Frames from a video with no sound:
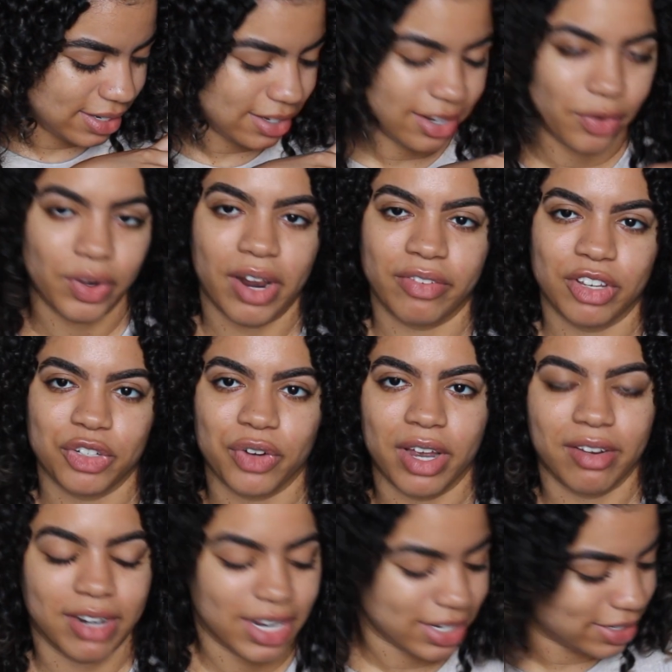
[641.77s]
I will have to try
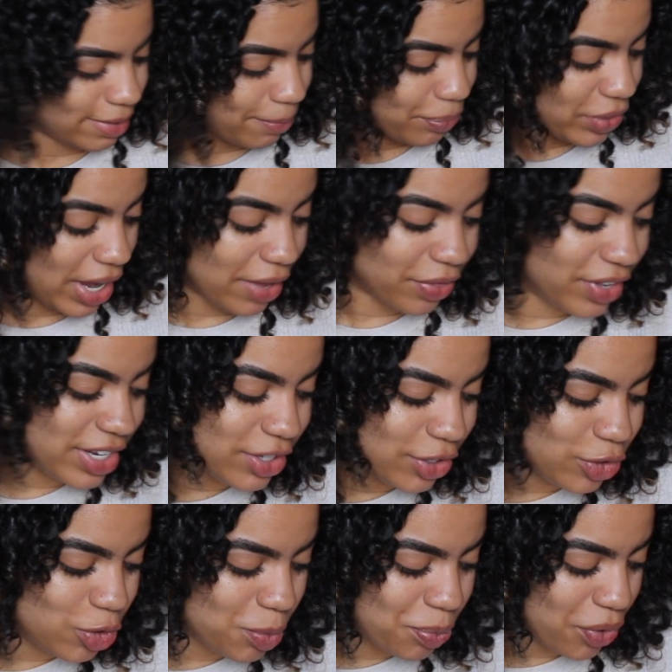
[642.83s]
out next. Now, these
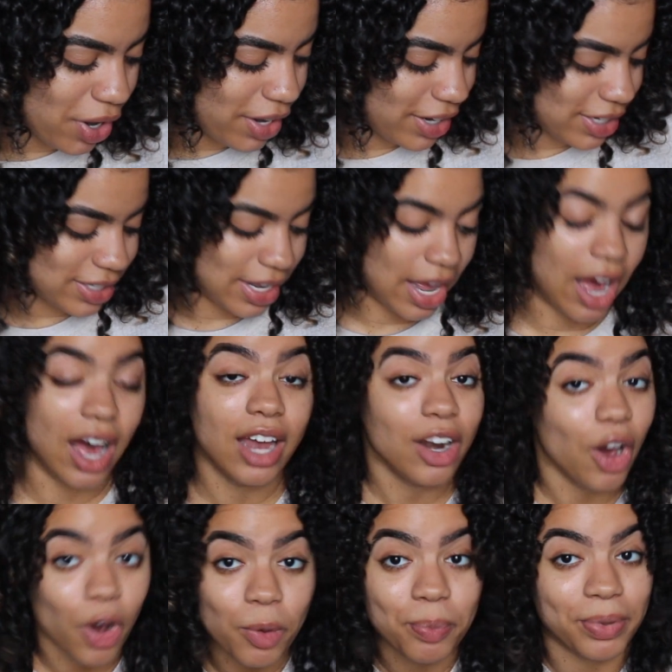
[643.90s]
are two products
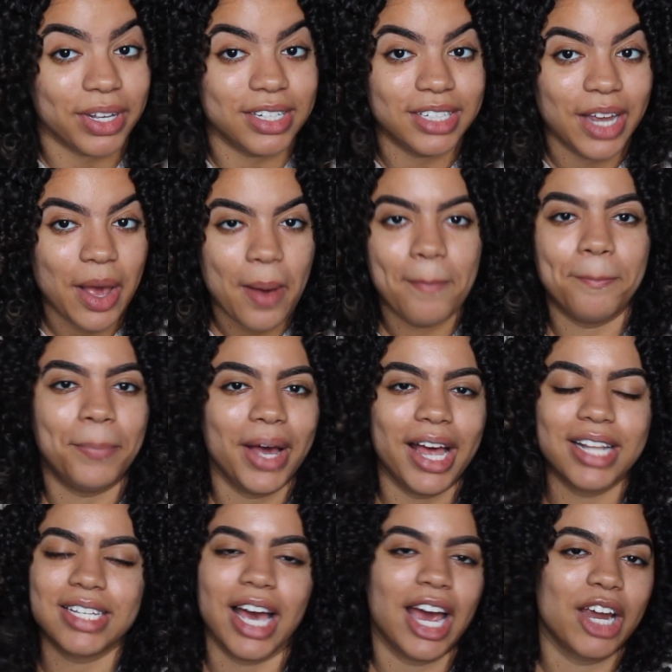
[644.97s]
unopened,
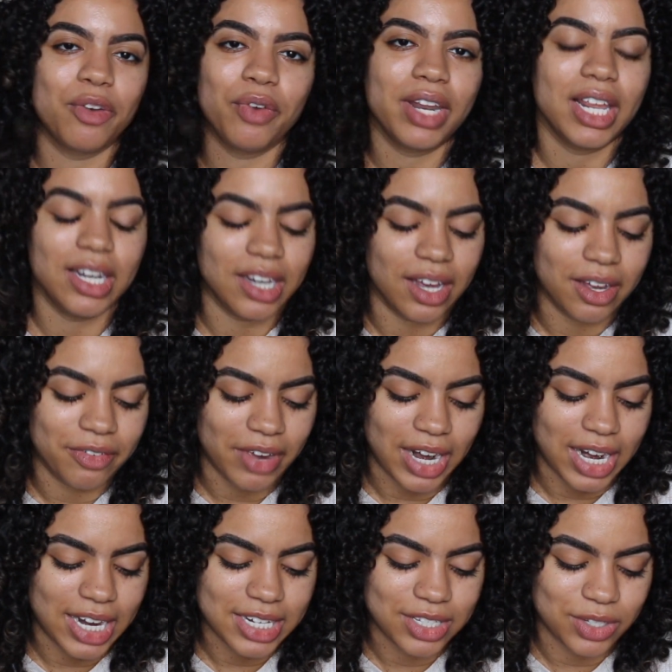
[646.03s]
but I already love and
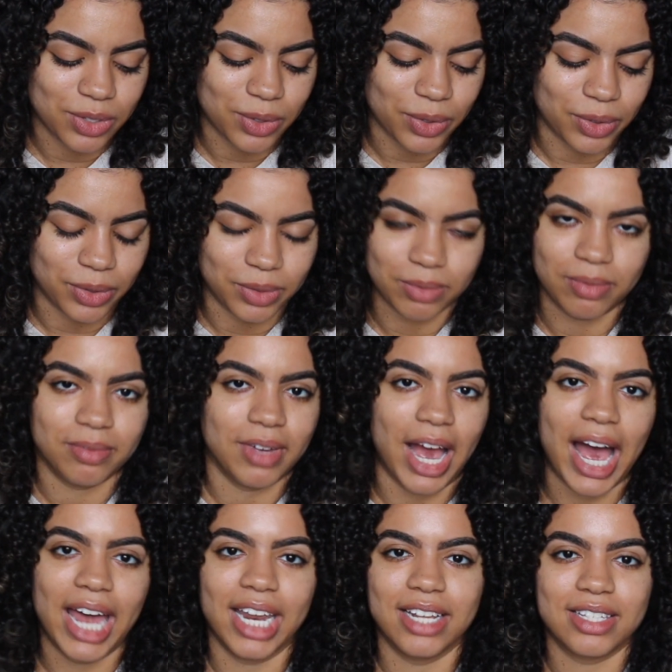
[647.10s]
I need to
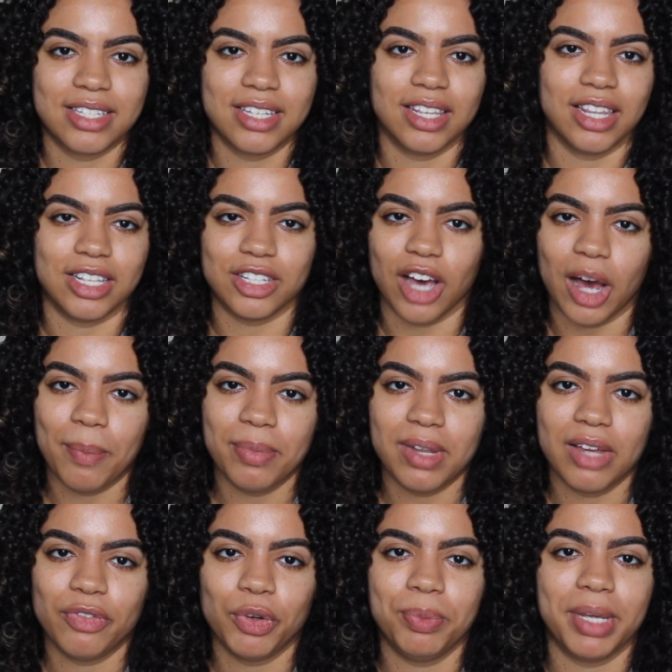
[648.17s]
add it to the top
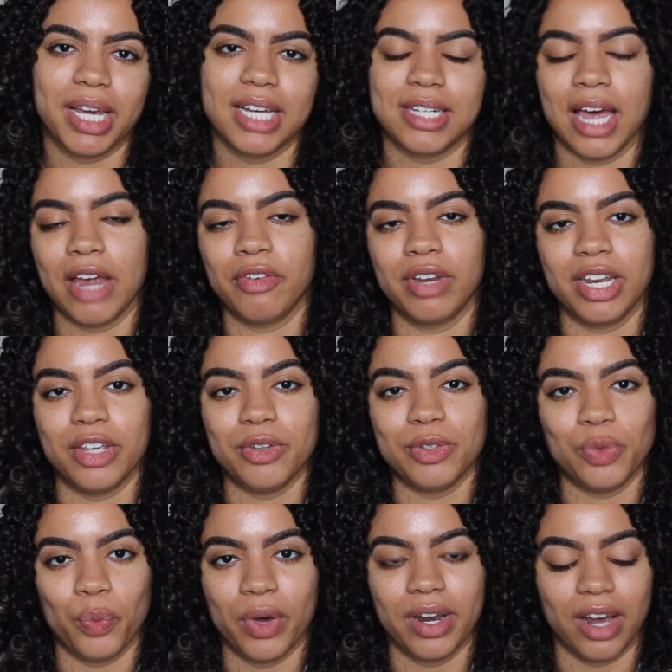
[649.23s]
level because I already
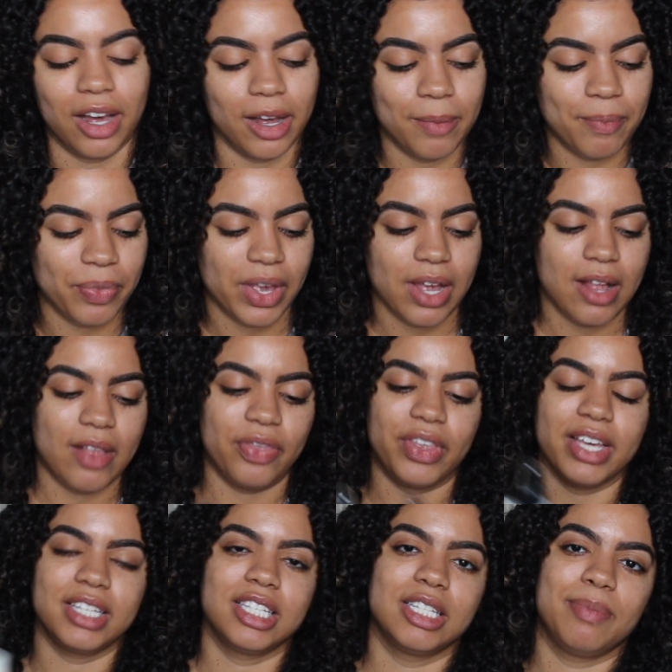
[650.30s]
used one up.
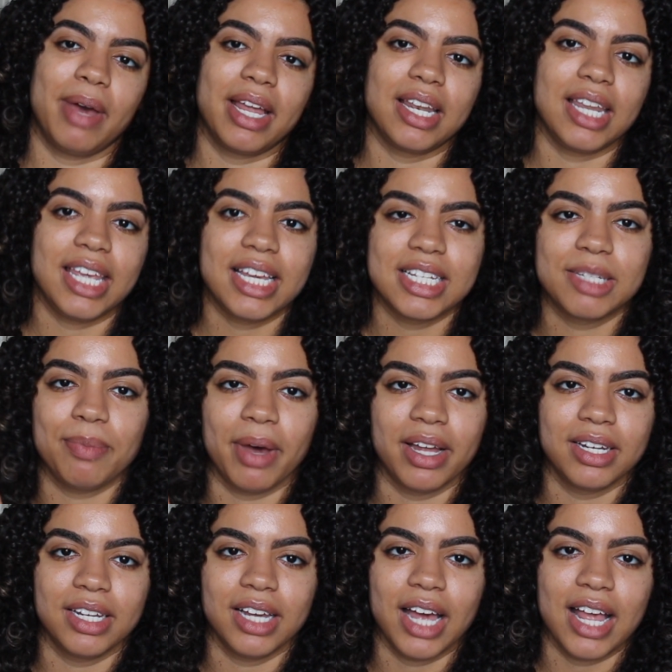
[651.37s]
This is by Migas
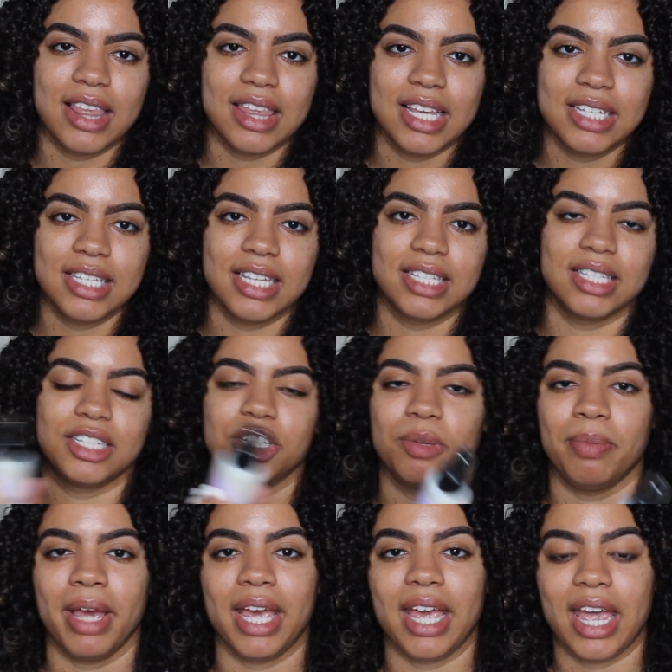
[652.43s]
Banda and this is the
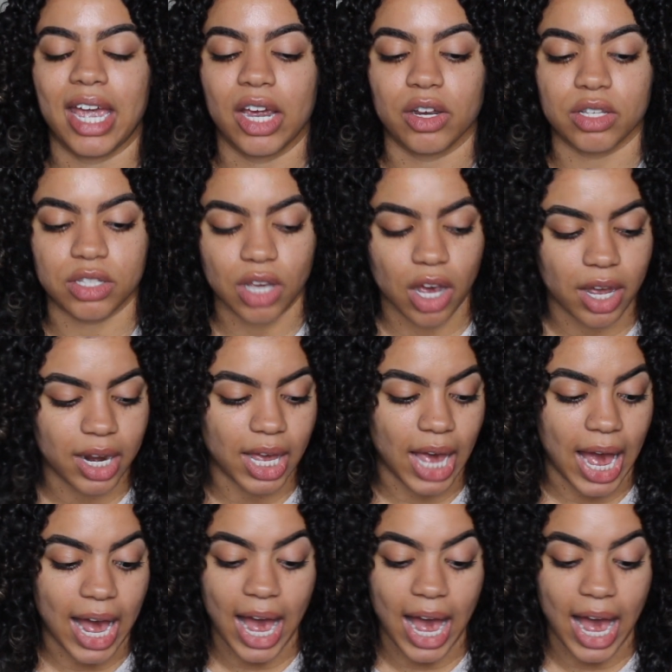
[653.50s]
Shebay Hair Tonic.